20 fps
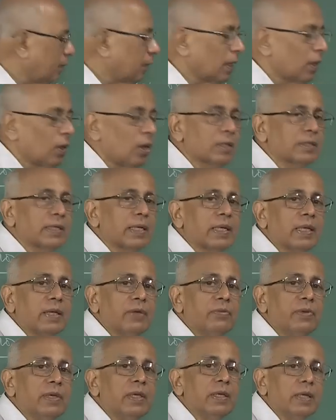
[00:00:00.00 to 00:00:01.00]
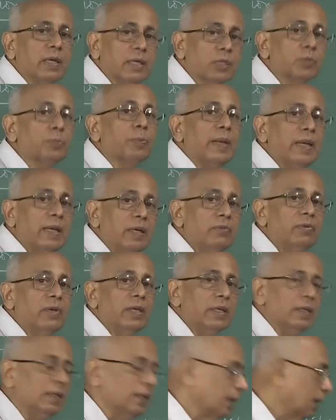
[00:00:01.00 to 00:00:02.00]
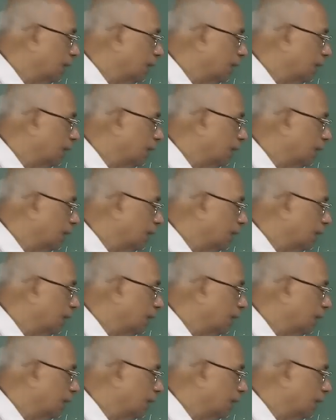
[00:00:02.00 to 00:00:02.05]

velocity v, a speed v,